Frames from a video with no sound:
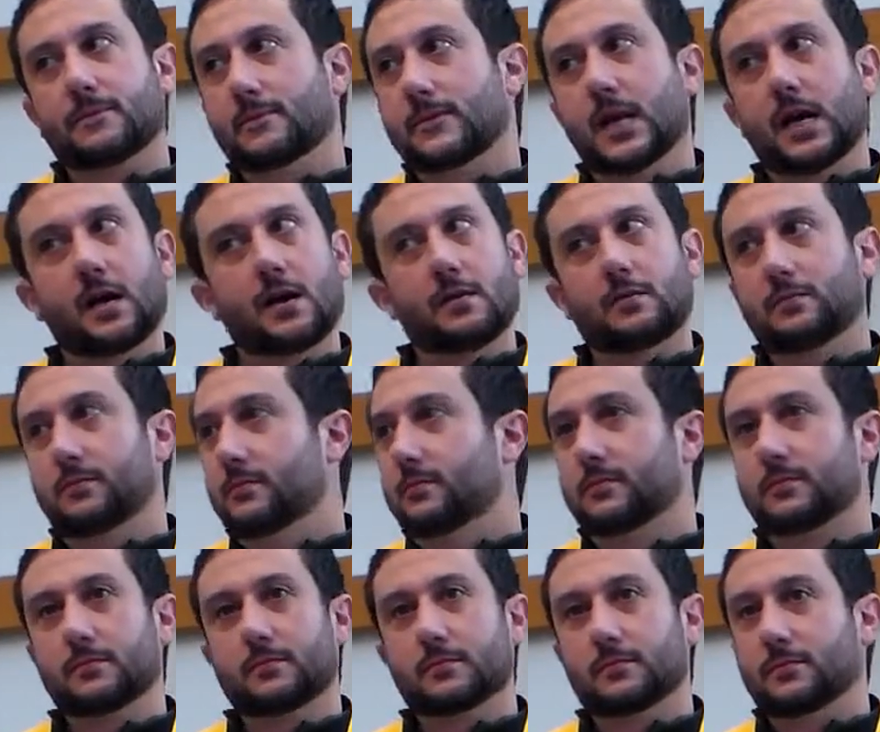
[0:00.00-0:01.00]

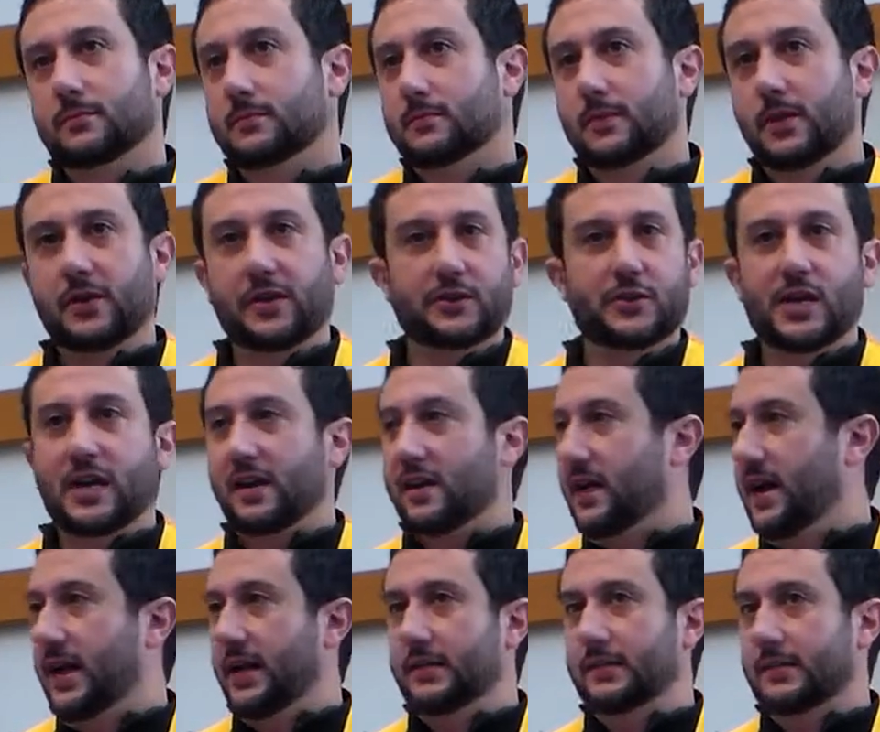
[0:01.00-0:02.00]
No? You can shake
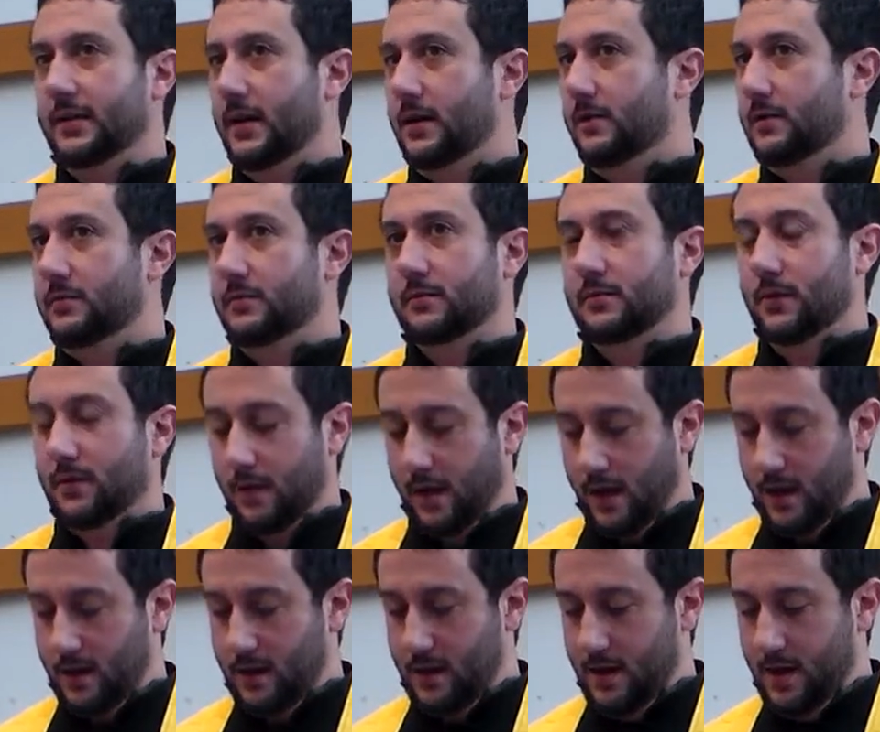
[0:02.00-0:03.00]
your heads, no?
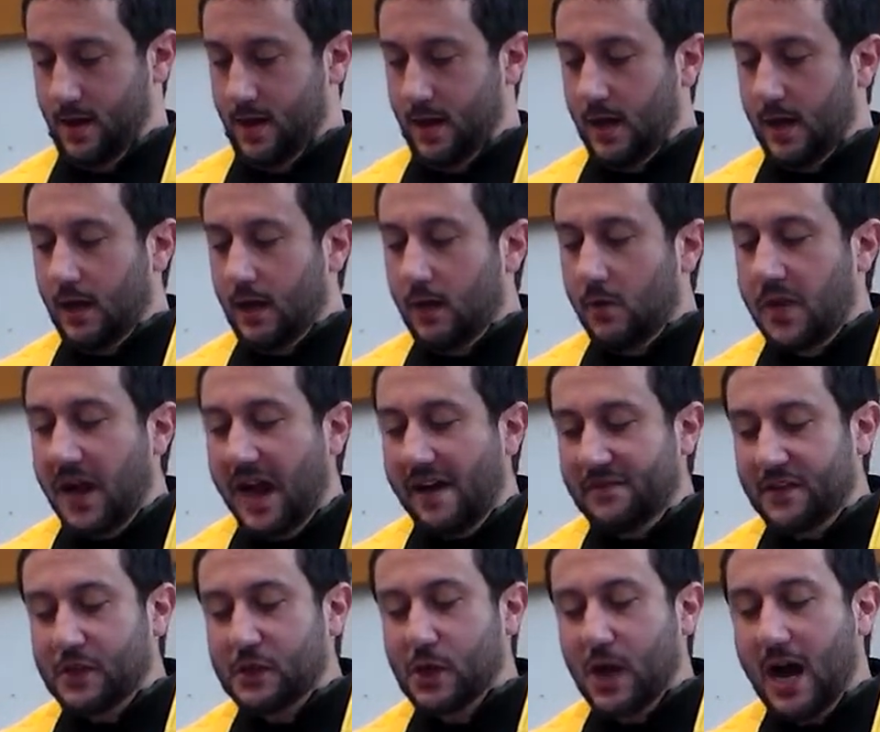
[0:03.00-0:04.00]
Okay. We
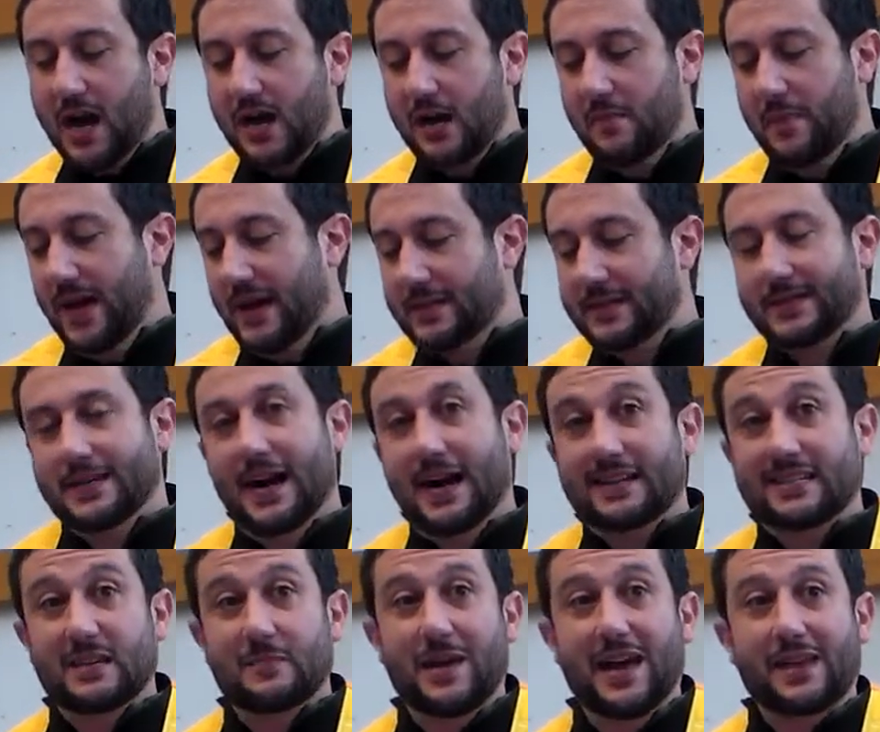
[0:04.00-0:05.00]
have to try our best
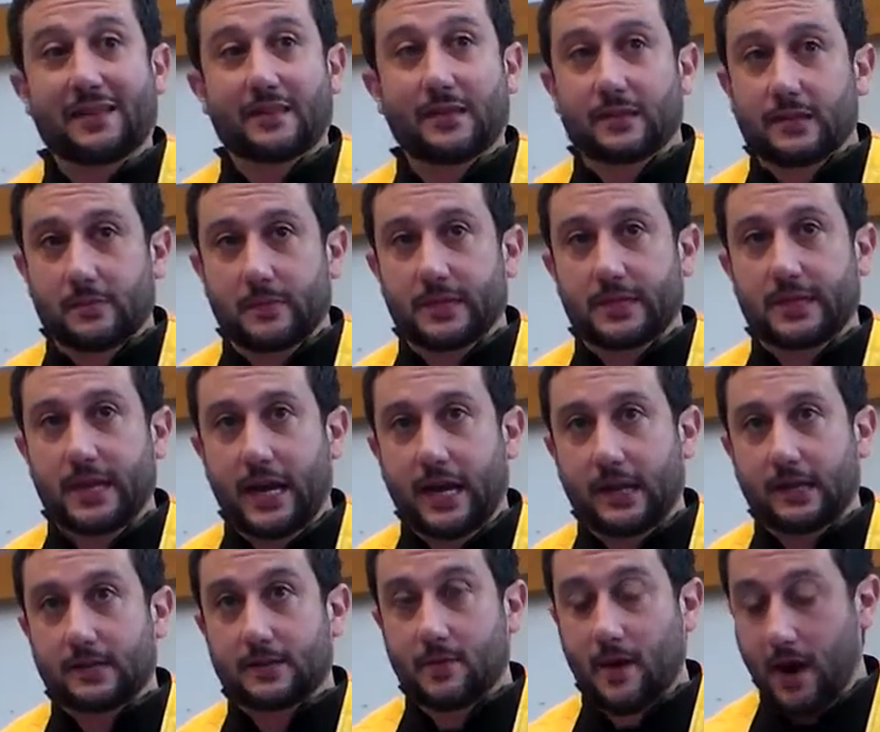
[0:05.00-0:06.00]
not to make those
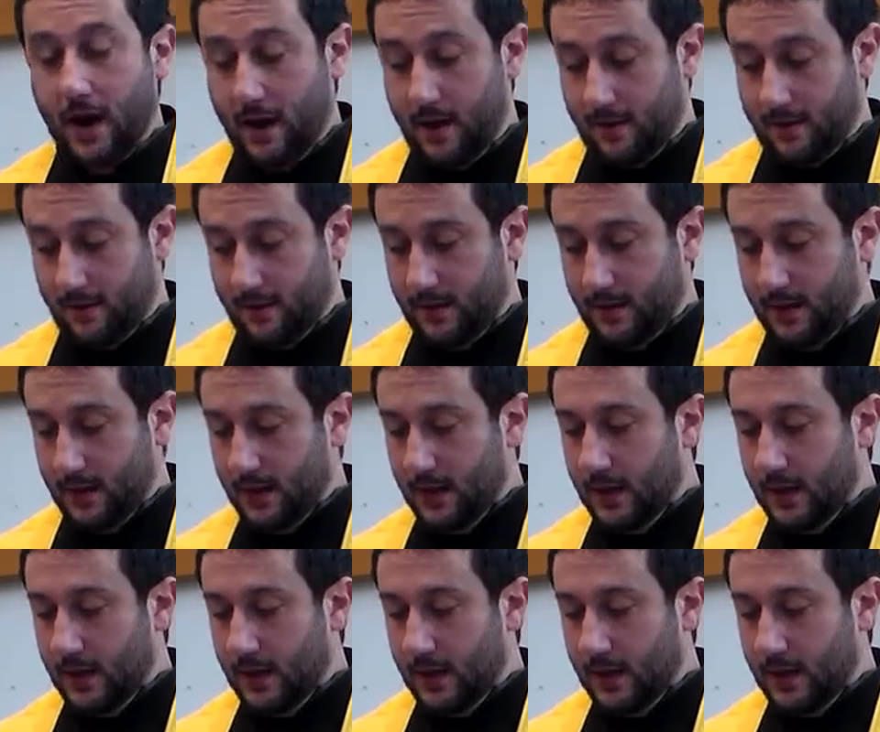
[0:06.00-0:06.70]
mistakes, right?